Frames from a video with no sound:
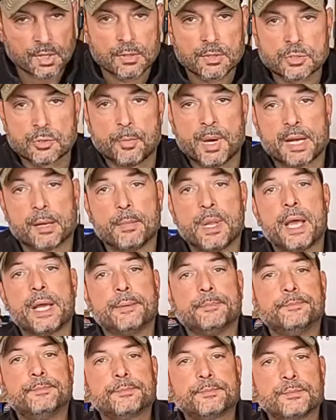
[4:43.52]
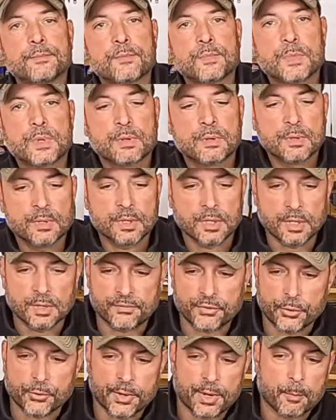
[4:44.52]
So, bottom line,
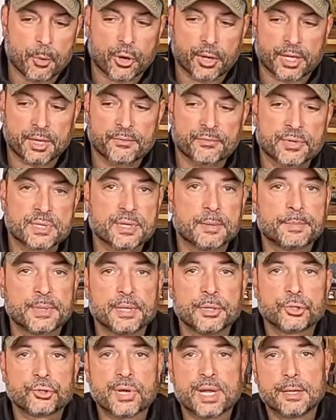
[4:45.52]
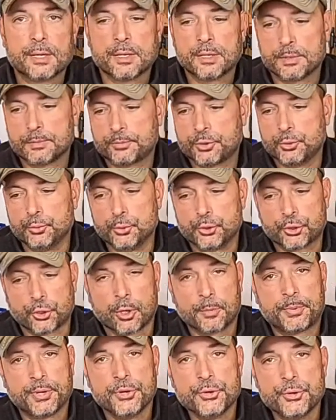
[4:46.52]
if you're in the market for something to, try, uh, to
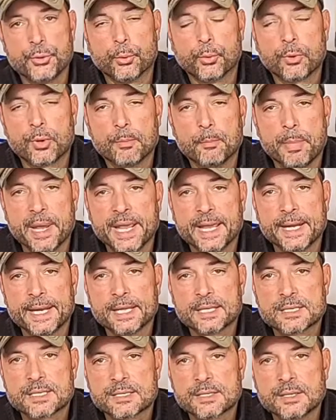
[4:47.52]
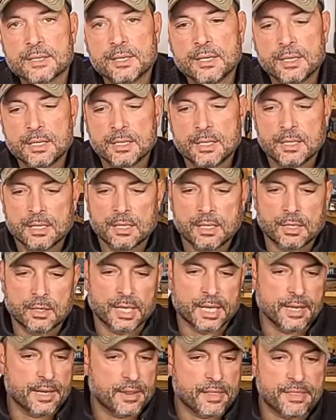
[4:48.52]
sharpen your bayonets
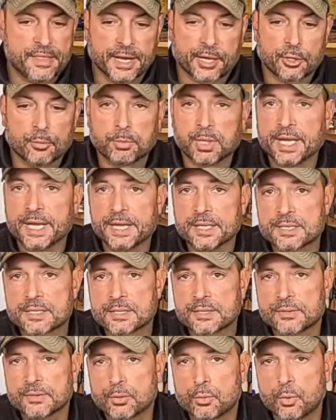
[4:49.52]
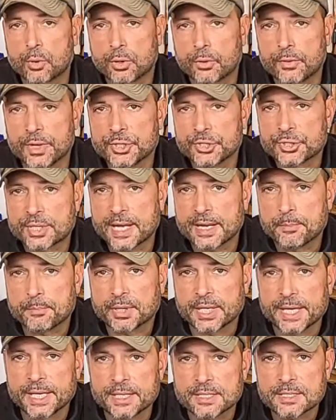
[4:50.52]
and thicker blades, quarter inch type
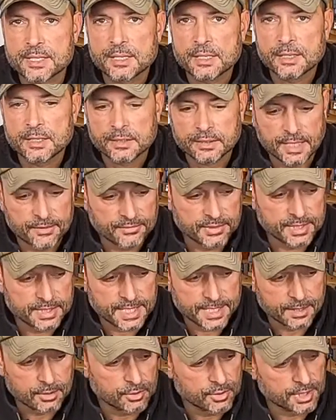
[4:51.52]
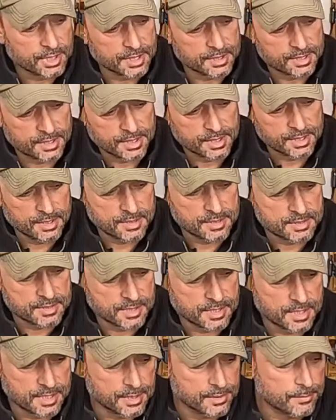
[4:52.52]
blades, definitely take a look at these
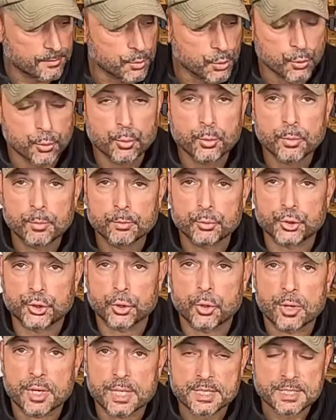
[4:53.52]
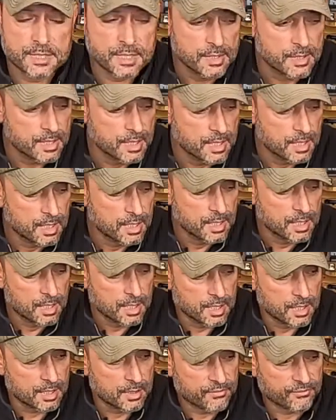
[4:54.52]
uh, new jaws
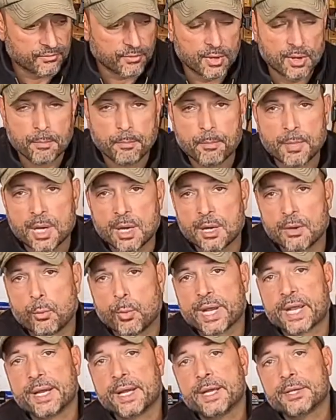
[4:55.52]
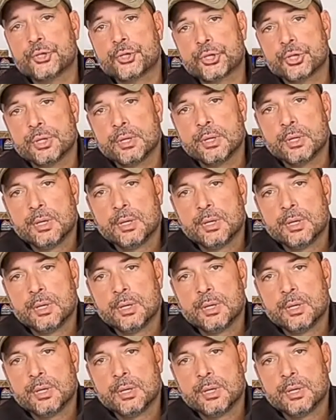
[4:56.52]
uh, from uh, Wicked Edge.